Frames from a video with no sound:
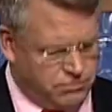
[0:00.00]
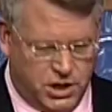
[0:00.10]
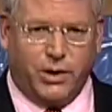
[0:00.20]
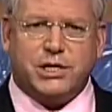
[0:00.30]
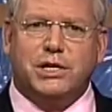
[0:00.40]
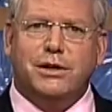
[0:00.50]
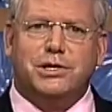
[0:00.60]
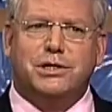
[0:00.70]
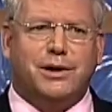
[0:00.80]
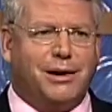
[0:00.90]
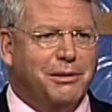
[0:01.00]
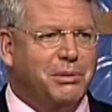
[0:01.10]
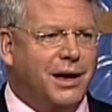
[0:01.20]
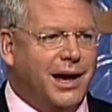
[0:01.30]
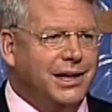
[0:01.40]
No excuse, sir, I
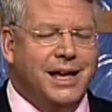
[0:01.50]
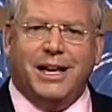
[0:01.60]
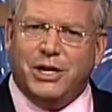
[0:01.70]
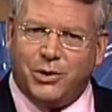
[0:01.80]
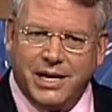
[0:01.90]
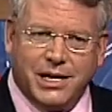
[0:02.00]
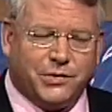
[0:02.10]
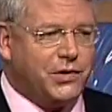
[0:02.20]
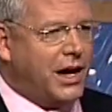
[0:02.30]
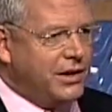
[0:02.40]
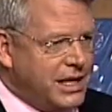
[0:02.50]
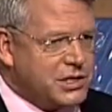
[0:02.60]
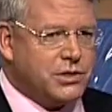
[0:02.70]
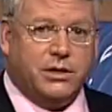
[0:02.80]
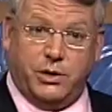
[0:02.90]
replied. You're an Eagle Scout.
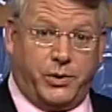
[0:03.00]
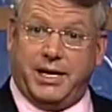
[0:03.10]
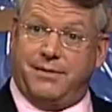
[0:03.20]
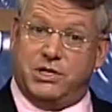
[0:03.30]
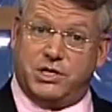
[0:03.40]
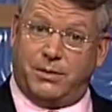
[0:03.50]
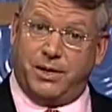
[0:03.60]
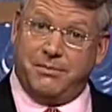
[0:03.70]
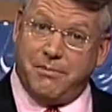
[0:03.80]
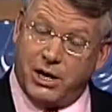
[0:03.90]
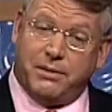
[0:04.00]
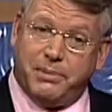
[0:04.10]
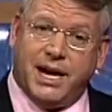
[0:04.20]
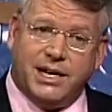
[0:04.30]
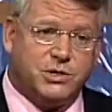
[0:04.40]
Yes, sir. You're going to have a submarine merit
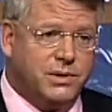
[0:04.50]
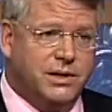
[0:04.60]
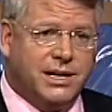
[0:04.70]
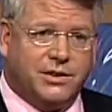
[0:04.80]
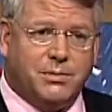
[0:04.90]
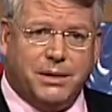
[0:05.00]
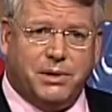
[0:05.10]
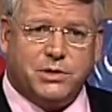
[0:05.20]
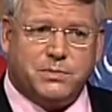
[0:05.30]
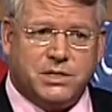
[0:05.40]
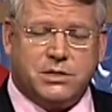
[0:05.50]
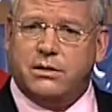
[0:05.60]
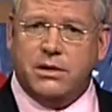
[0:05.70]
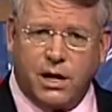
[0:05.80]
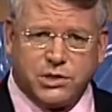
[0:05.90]
badge when you get to my boats,
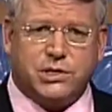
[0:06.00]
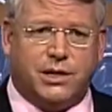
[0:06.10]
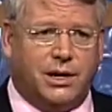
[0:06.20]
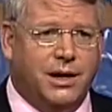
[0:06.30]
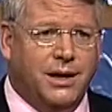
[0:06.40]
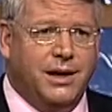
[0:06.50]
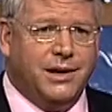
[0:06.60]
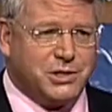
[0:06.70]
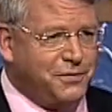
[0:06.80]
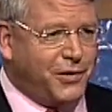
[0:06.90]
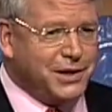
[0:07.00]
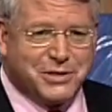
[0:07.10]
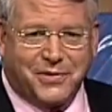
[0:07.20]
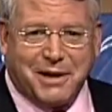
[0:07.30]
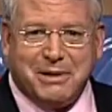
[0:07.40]
mister? No, sir. So far,
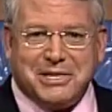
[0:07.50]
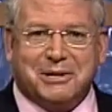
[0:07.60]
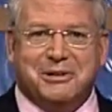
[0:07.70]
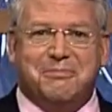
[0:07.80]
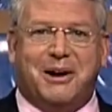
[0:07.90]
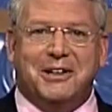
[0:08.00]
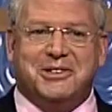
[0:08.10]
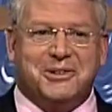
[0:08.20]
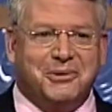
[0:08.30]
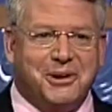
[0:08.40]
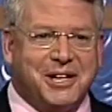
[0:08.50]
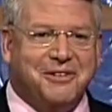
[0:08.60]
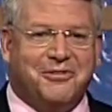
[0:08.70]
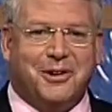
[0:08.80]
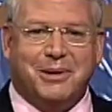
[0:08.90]
these five basic responses are
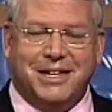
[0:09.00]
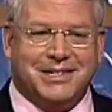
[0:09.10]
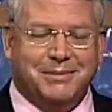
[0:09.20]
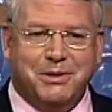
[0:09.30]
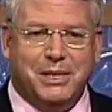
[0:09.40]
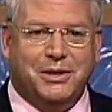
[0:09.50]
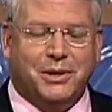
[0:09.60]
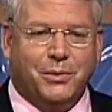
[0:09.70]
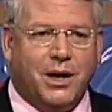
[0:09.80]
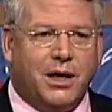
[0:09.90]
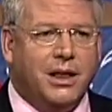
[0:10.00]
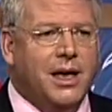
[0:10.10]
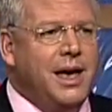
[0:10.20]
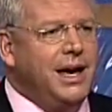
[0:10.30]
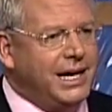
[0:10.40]
working for me. They seem to be doing well.
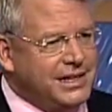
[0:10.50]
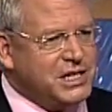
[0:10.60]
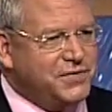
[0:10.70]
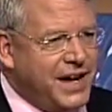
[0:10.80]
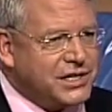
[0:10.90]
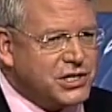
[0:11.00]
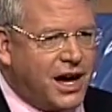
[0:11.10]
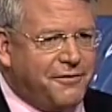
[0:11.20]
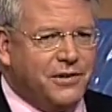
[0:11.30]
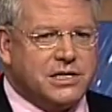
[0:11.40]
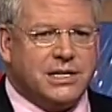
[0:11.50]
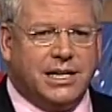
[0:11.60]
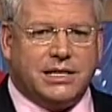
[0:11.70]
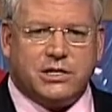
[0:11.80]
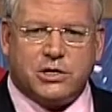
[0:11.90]
And then his face softens, and
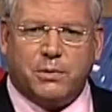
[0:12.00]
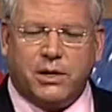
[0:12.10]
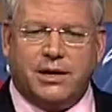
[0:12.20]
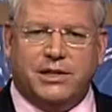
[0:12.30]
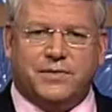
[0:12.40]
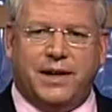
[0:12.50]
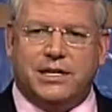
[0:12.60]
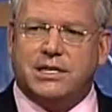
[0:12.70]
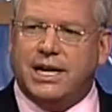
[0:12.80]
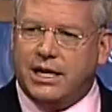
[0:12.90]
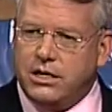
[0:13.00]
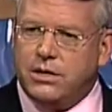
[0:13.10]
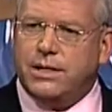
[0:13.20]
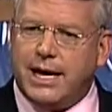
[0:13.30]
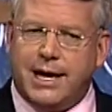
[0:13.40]
he gets a smirk on his face, and I
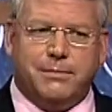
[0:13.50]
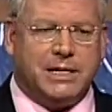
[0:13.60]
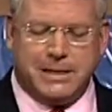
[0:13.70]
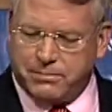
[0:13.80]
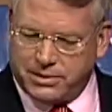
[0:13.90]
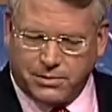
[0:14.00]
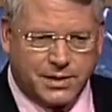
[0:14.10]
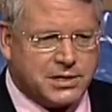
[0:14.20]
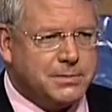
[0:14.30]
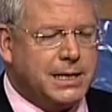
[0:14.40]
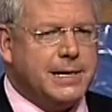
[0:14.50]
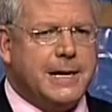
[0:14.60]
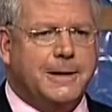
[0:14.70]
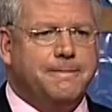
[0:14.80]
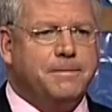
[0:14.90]
knew he had me. He put the resume
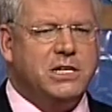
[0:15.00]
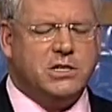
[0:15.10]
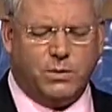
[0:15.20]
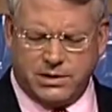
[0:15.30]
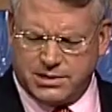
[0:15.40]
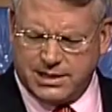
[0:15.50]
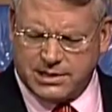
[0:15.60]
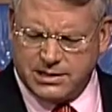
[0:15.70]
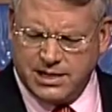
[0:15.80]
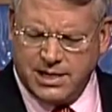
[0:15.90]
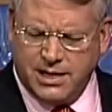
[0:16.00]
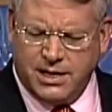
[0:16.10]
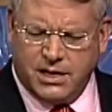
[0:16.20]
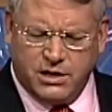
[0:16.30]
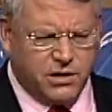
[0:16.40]
down. He said, what's this?
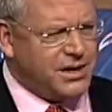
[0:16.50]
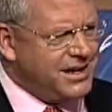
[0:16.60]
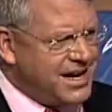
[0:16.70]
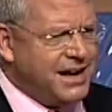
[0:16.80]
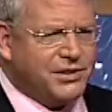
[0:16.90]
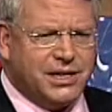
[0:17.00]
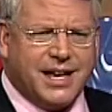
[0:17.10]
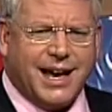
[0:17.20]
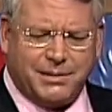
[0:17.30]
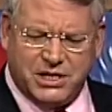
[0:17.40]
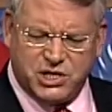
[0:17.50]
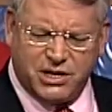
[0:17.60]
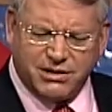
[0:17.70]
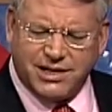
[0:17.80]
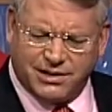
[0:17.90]
You're a Naval Academy
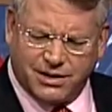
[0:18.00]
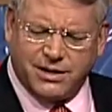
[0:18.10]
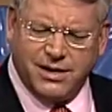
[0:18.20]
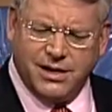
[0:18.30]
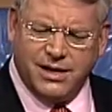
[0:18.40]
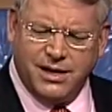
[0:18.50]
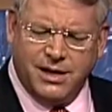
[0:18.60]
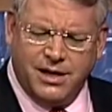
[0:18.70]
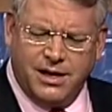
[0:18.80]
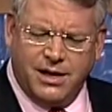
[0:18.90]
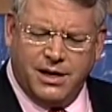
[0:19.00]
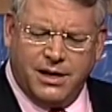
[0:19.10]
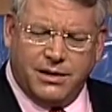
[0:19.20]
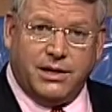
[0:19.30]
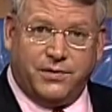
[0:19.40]
cheerleader.
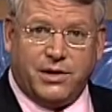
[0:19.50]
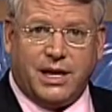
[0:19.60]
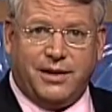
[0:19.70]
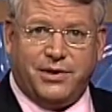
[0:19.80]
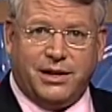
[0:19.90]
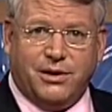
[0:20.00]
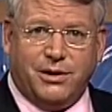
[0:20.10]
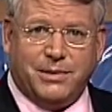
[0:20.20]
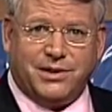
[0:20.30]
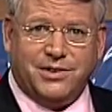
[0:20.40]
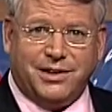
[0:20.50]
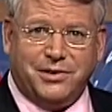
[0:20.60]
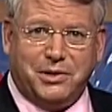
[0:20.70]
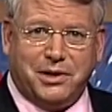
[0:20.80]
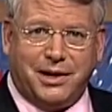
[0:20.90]
And if you're laughing at home, that's not
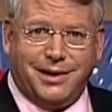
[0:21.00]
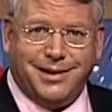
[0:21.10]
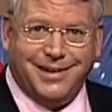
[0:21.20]
too good.